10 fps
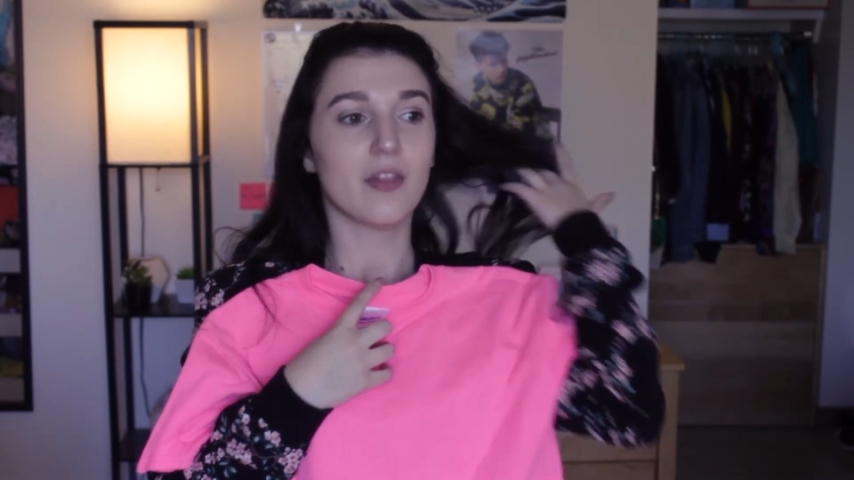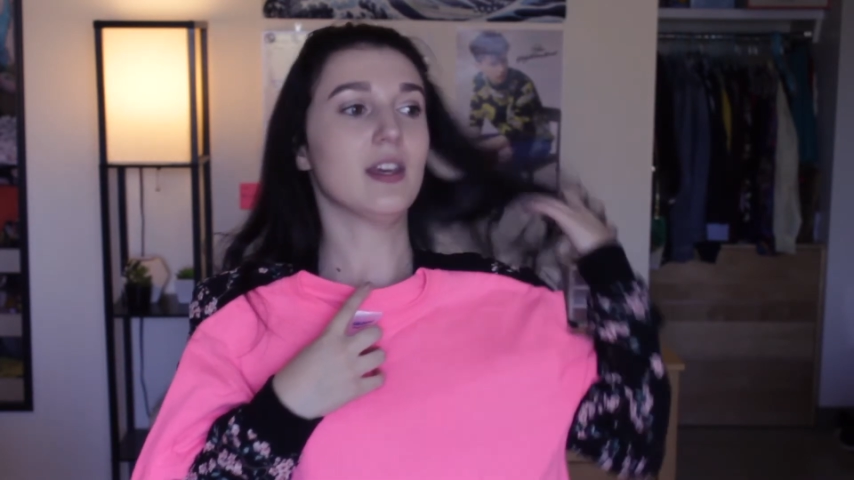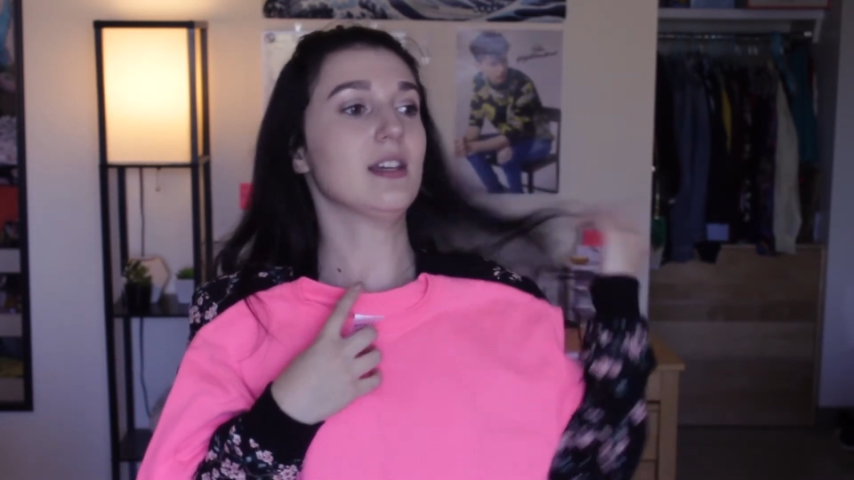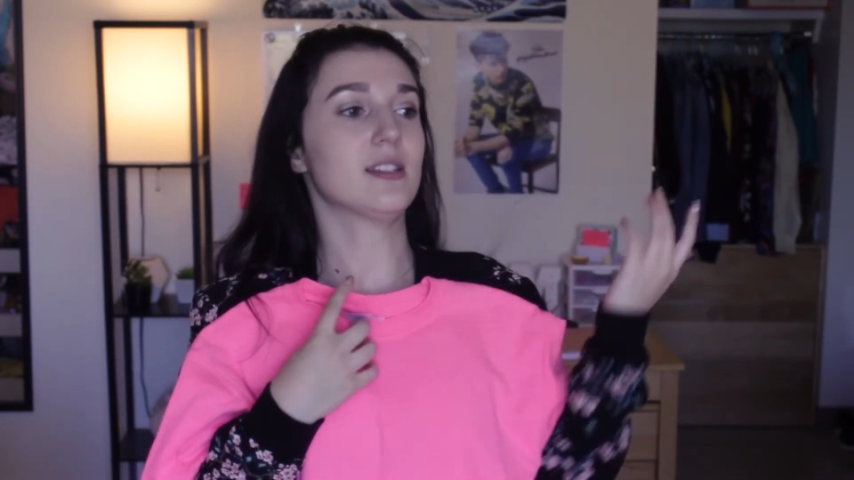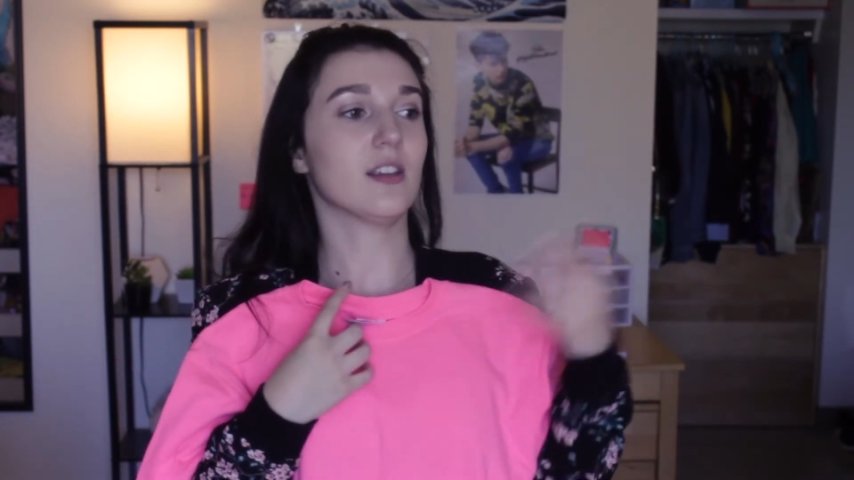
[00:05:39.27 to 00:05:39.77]

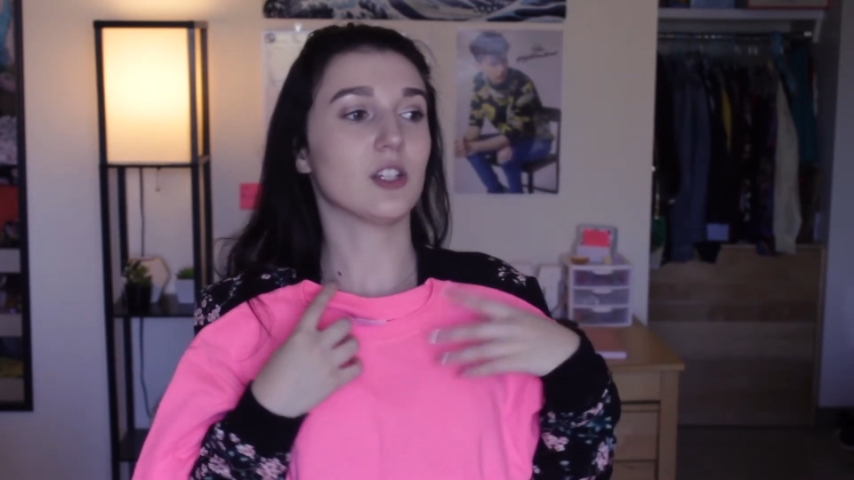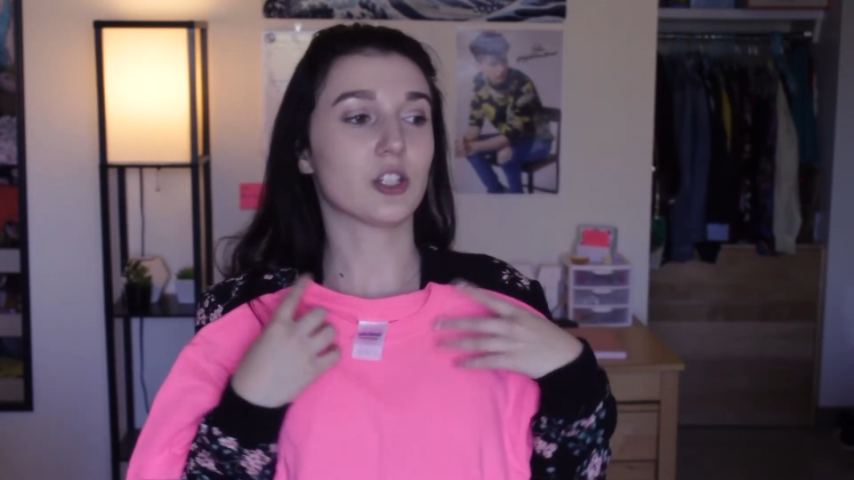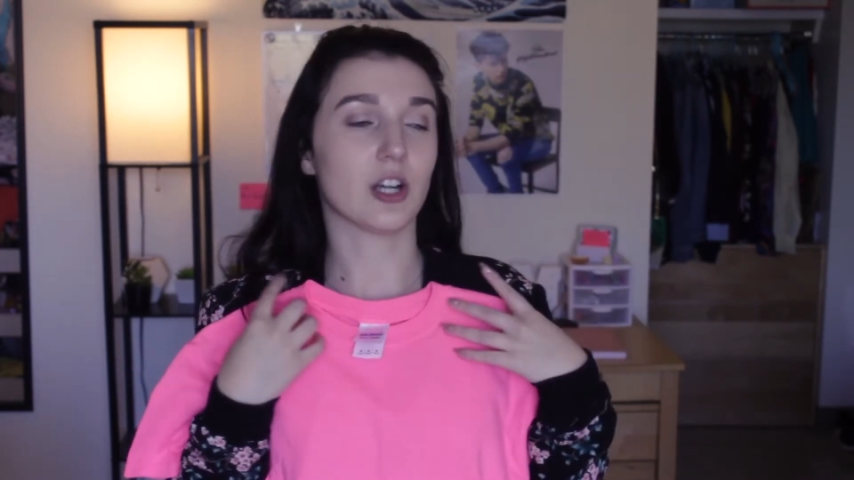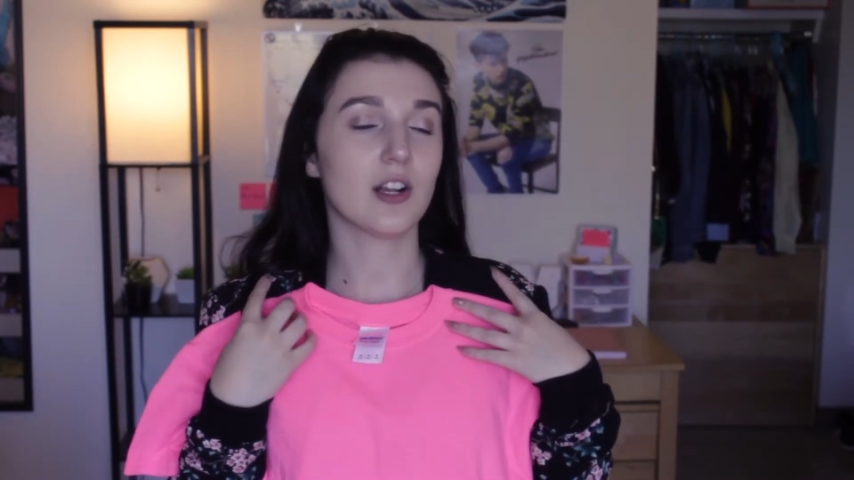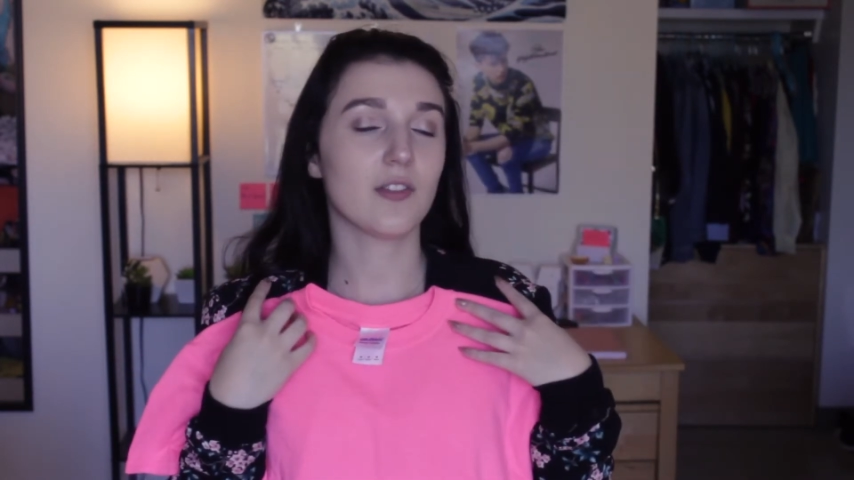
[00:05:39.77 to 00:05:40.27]
this
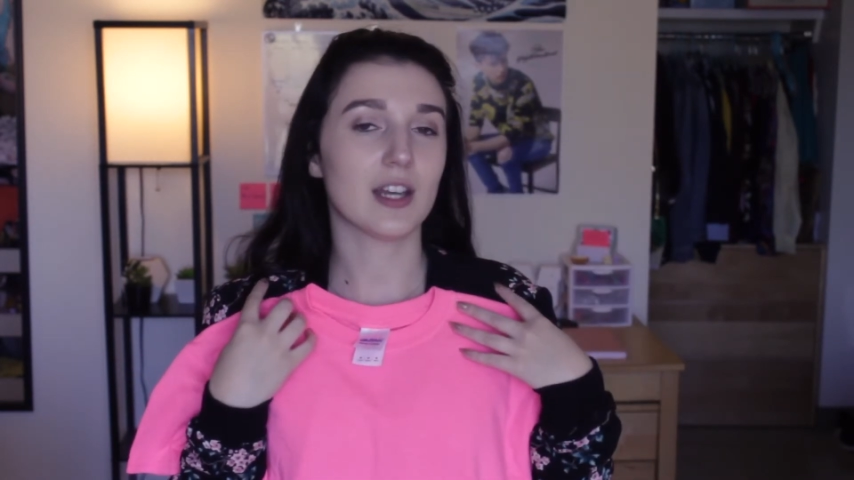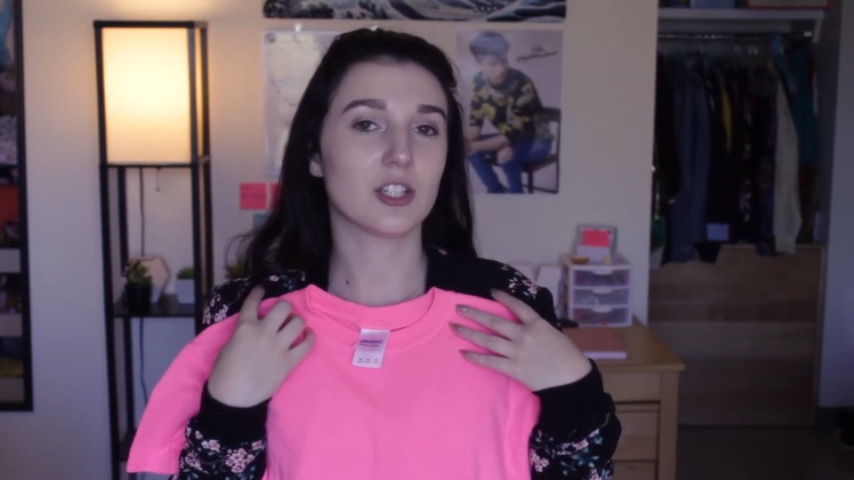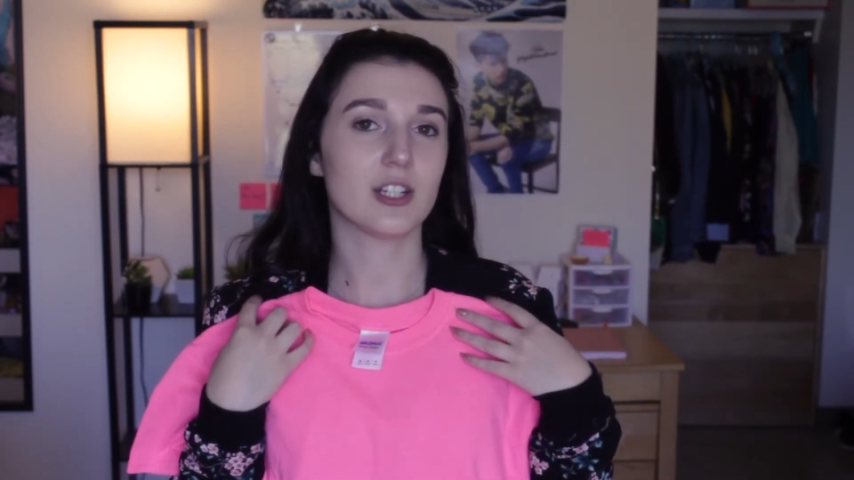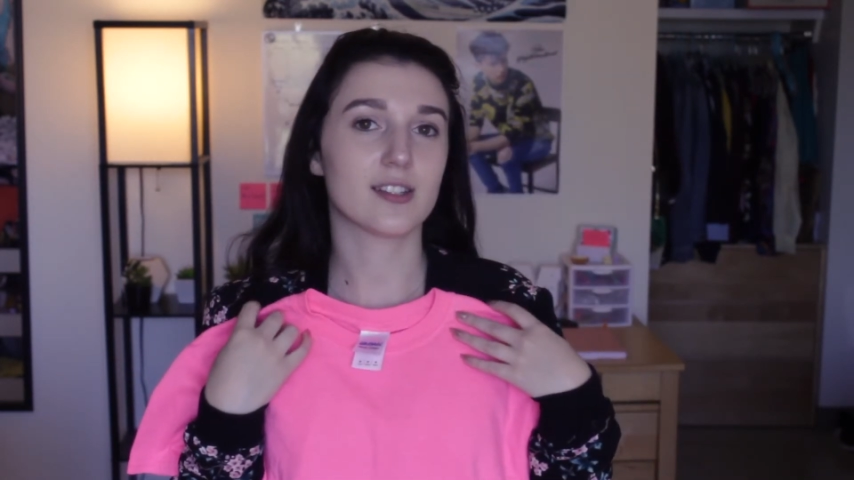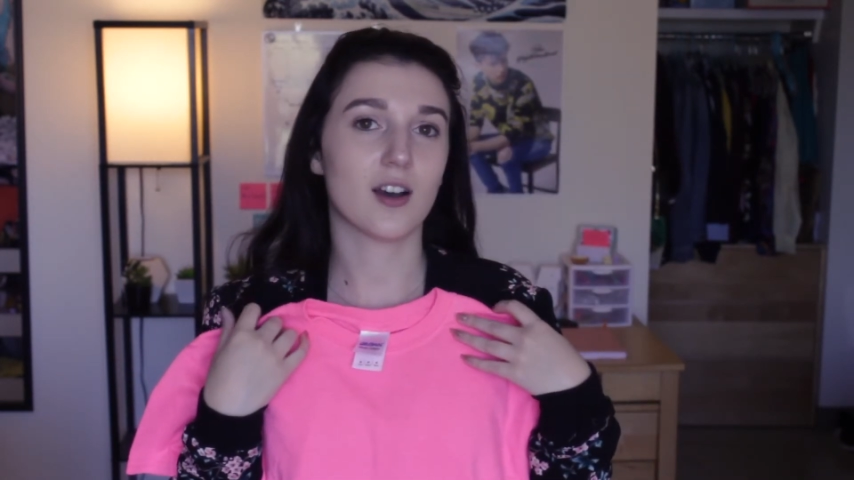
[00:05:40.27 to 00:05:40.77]
shirt that she